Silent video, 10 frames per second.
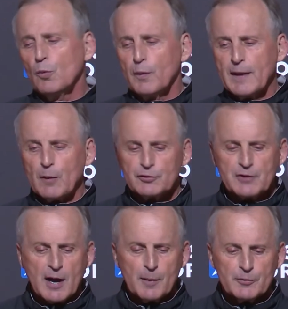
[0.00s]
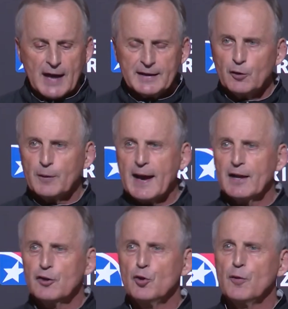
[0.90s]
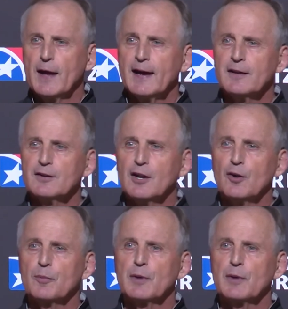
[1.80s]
Well, that was Tom's idea on how to do that, you know.